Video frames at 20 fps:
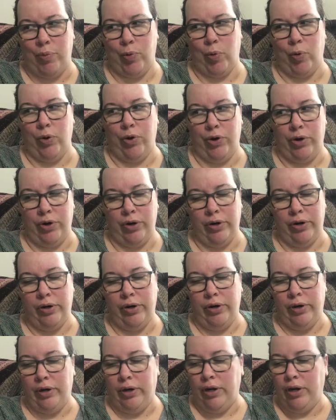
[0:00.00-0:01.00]
border.
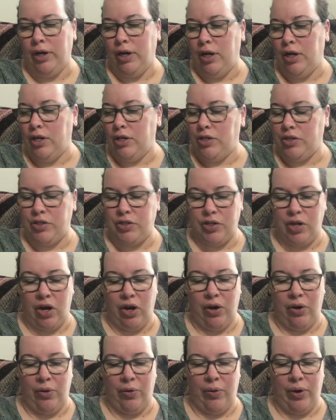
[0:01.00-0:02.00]

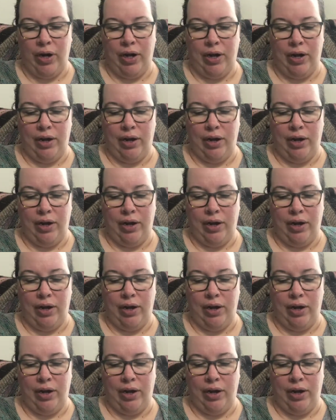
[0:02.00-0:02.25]
So,